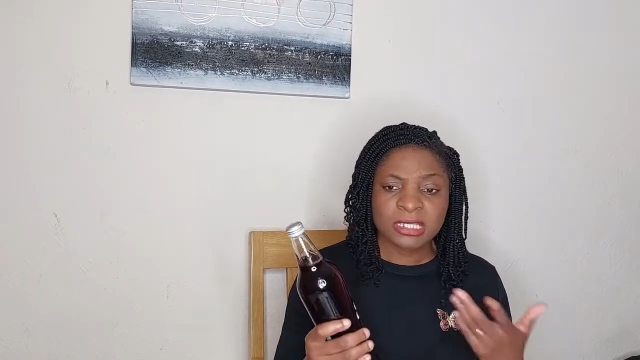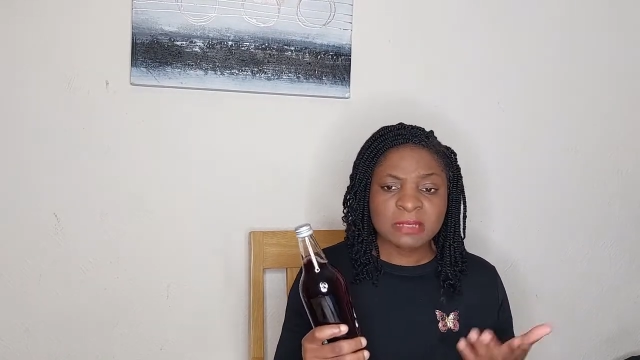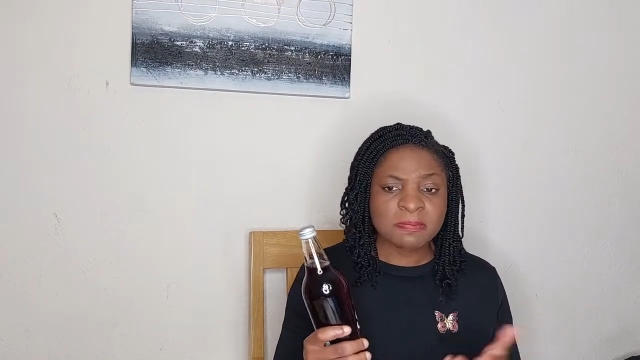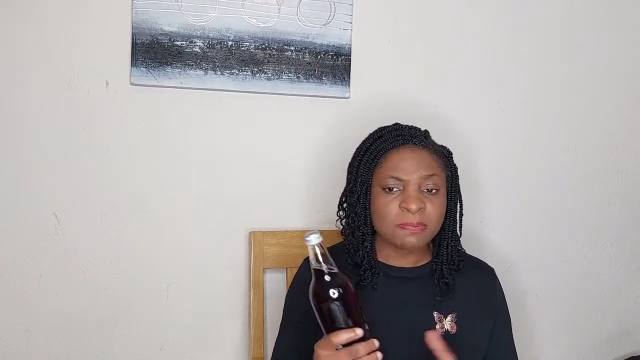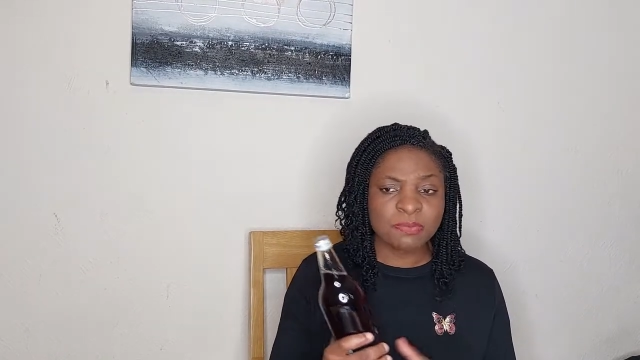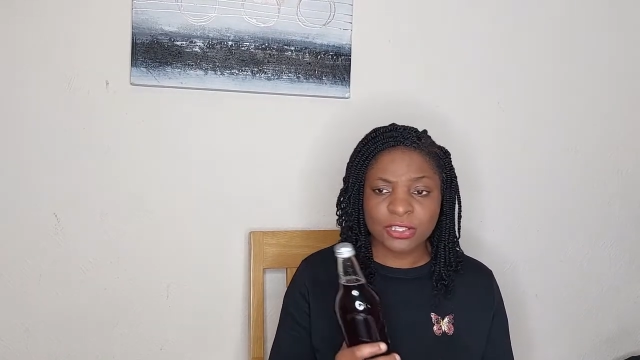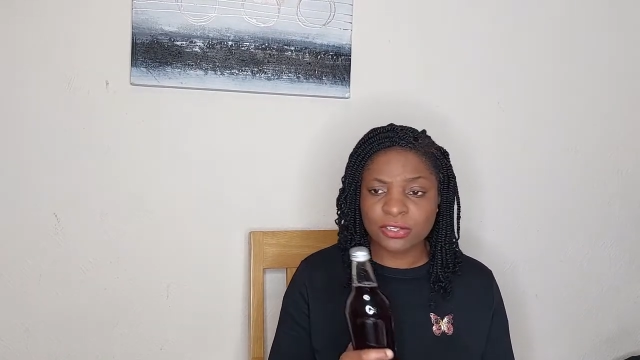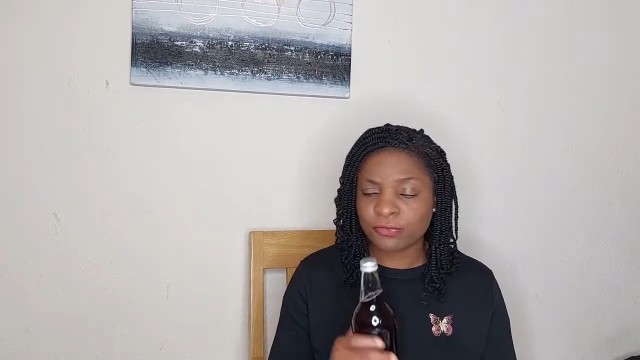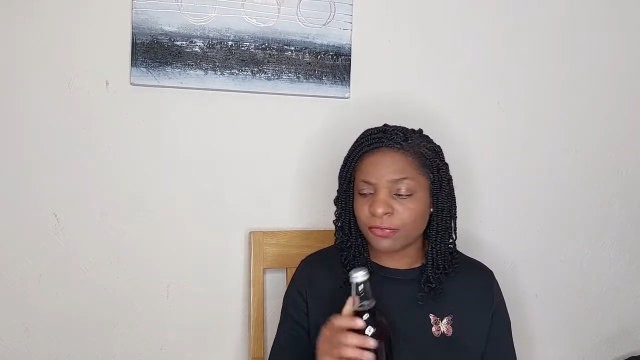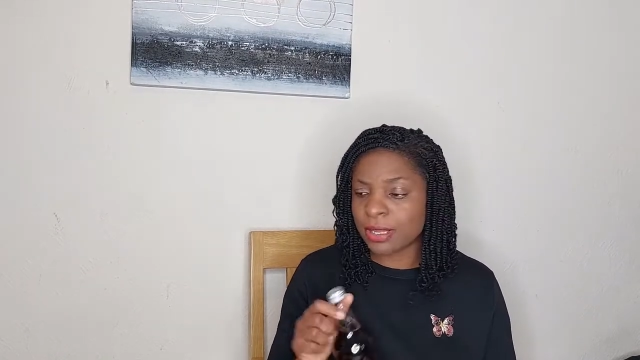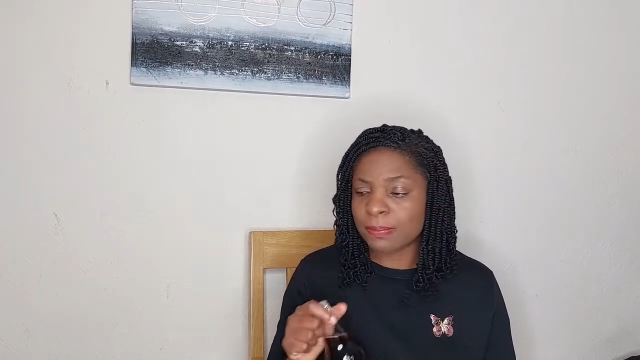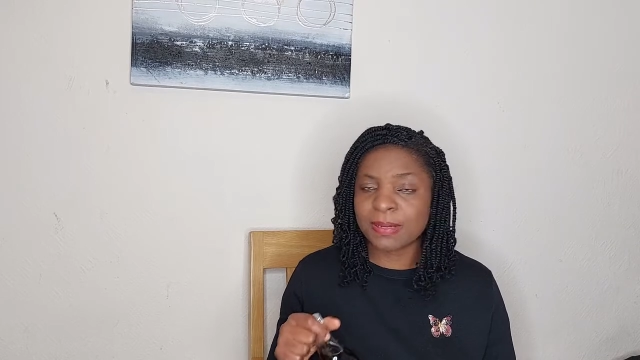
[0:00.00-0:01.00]
tip a bit
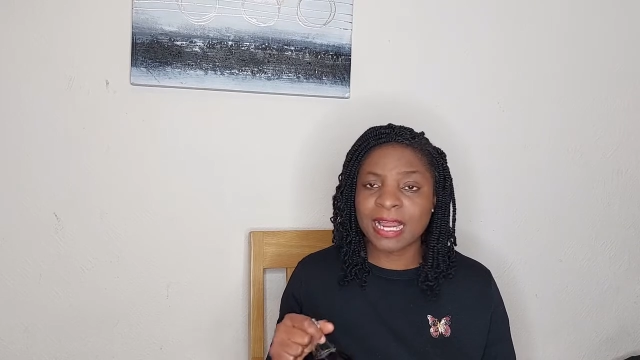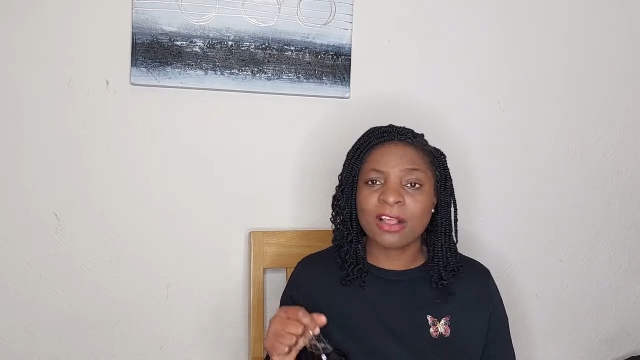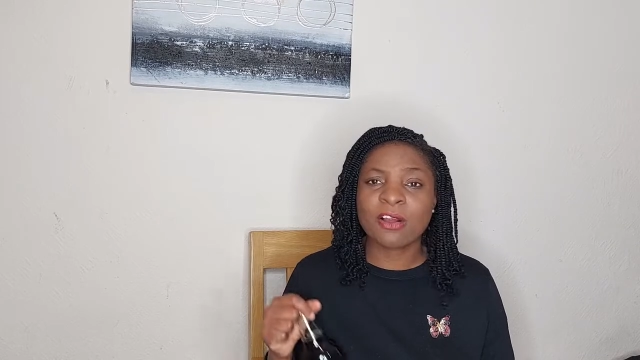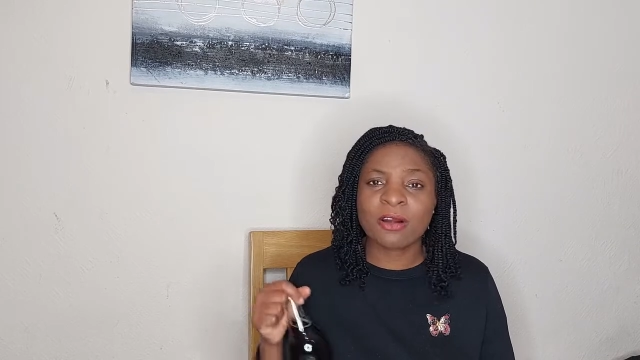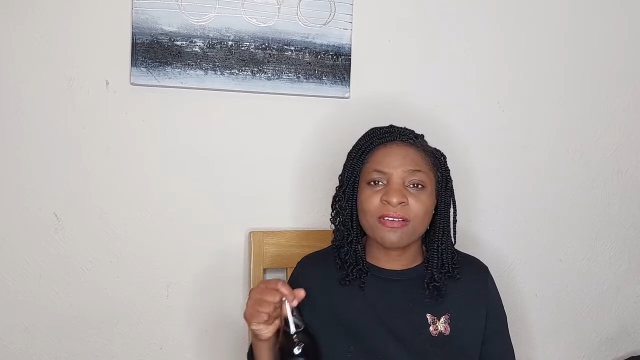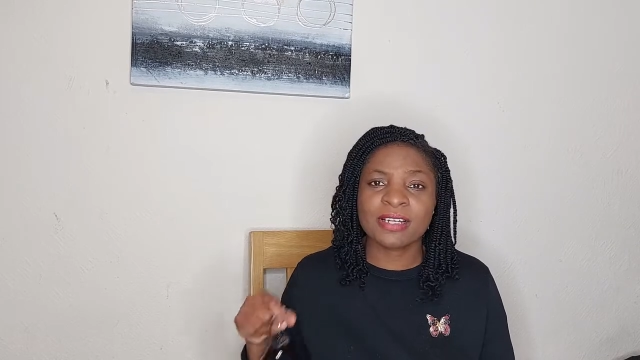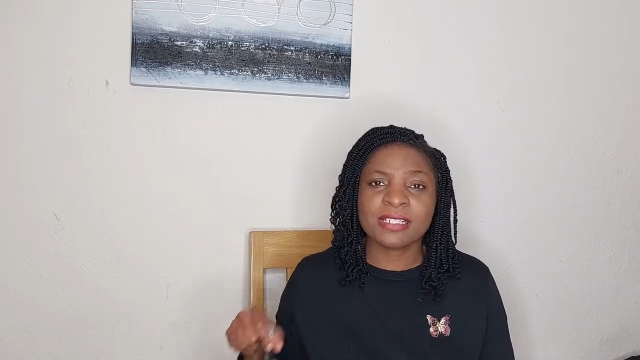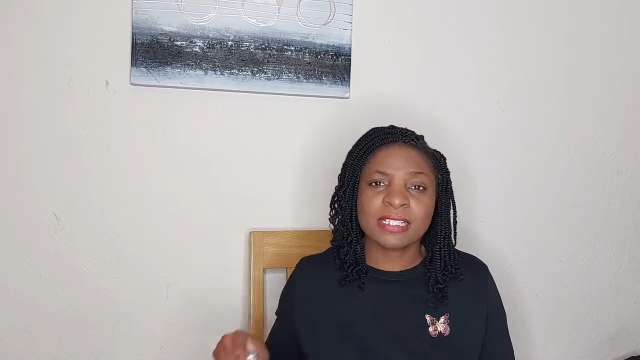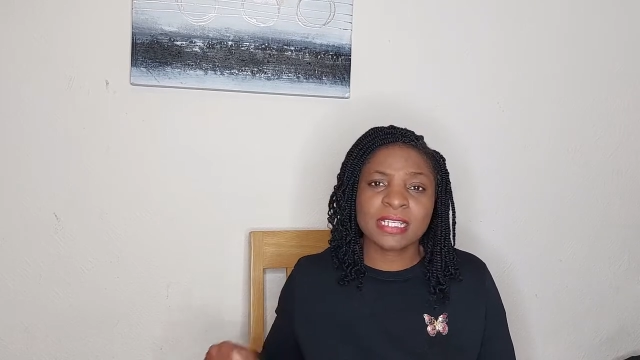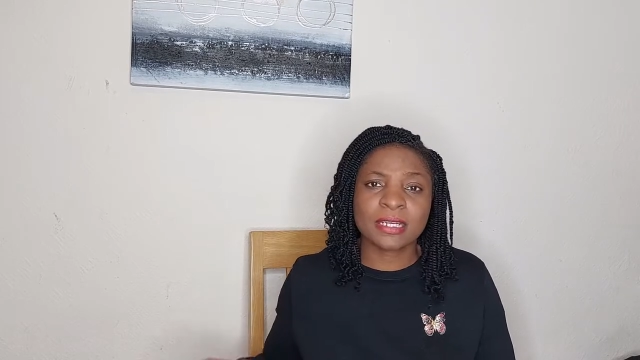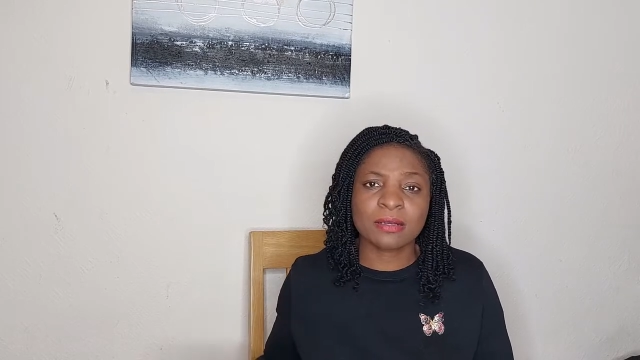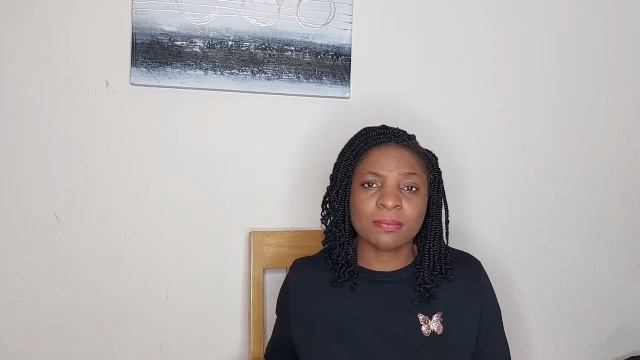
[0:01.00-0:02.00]
of
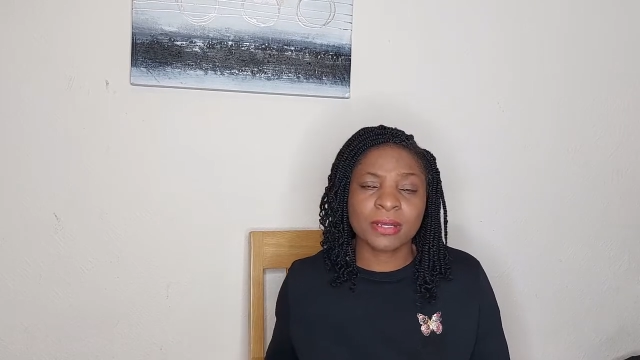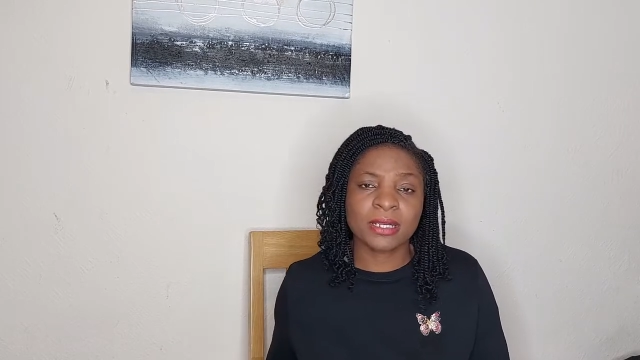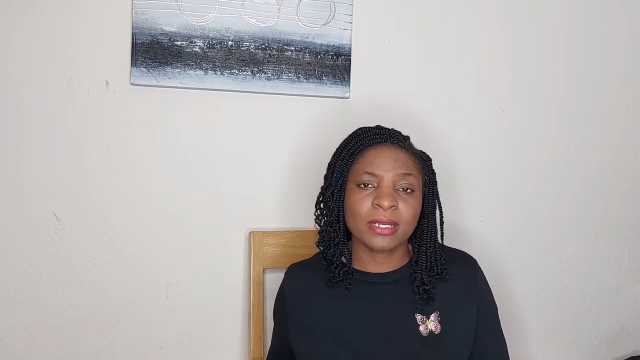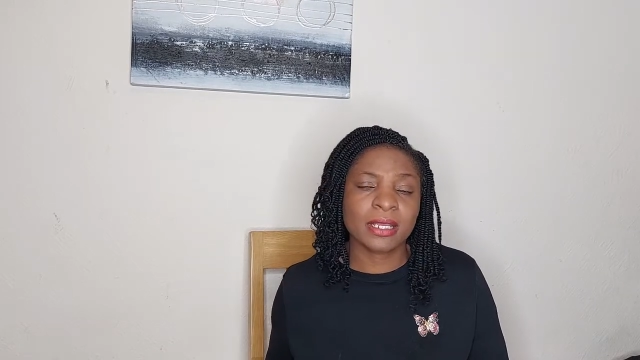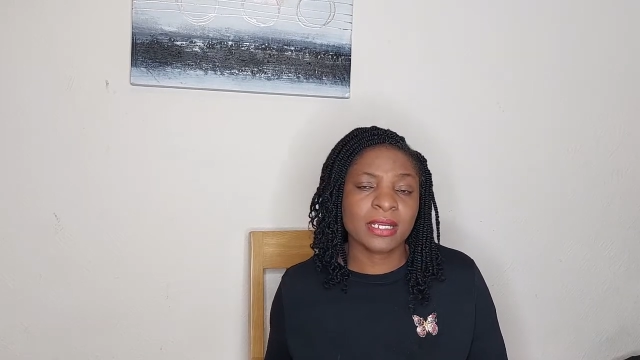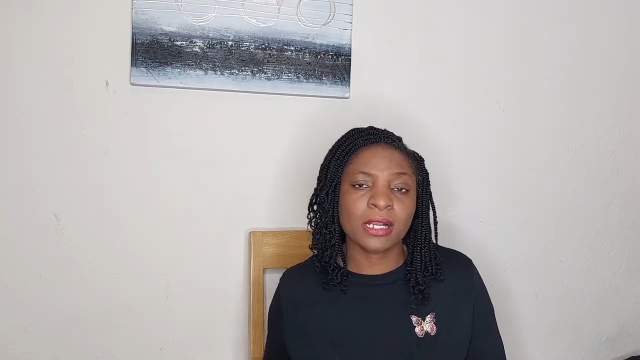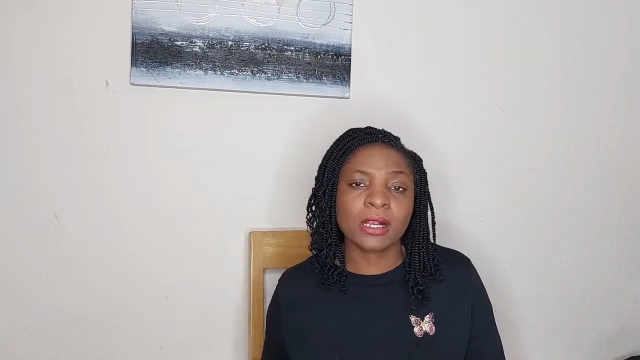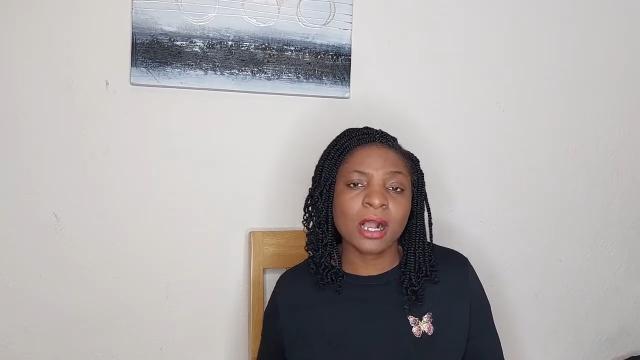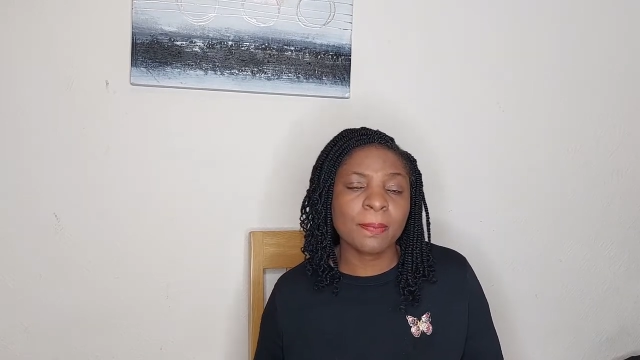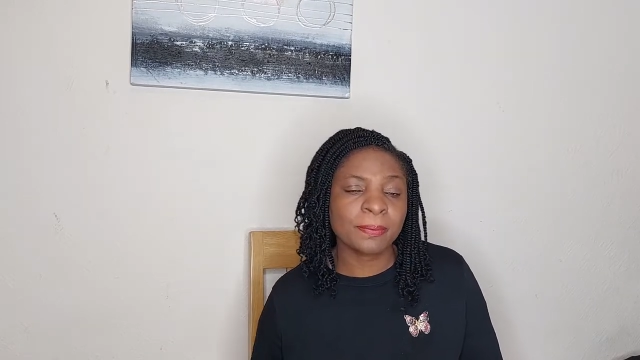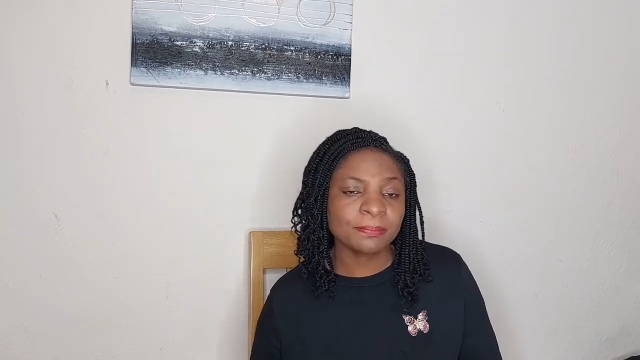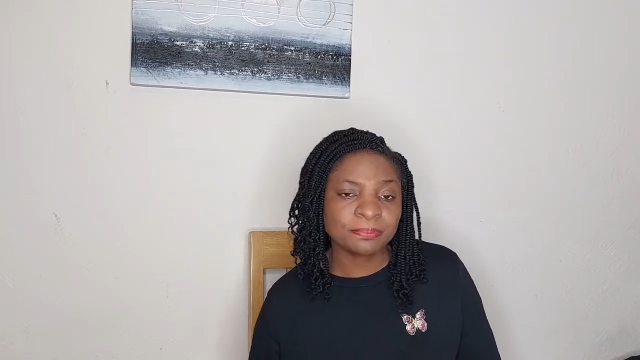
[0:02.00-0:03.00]
blackcurrant in a
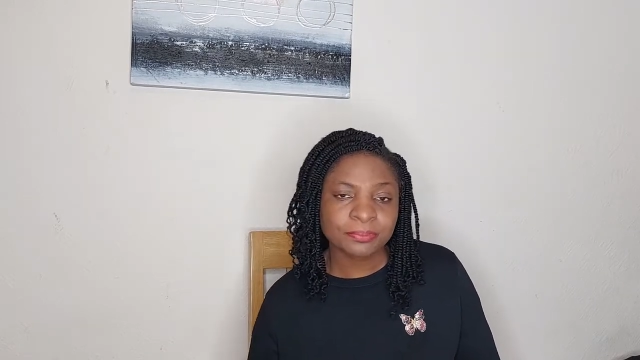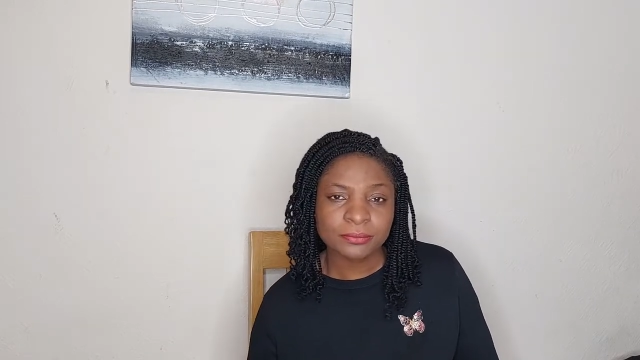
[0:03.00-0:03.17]
cup,